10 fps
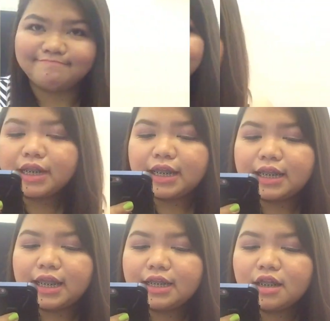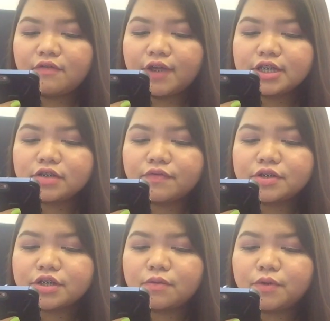Number 10. Ken, any advice
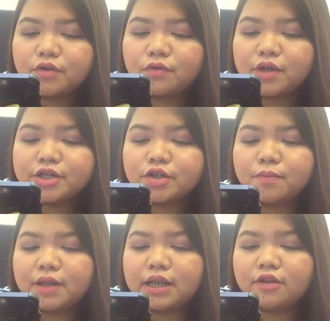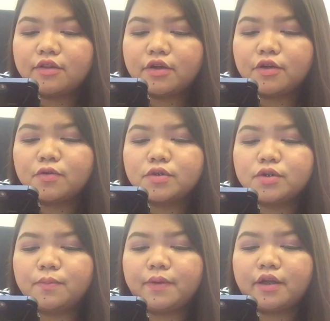for someone who wants to begin their
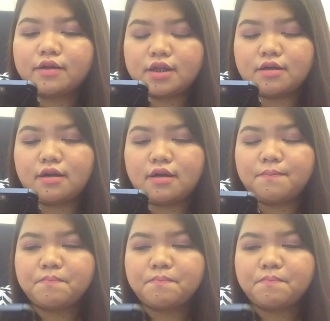YouTube career?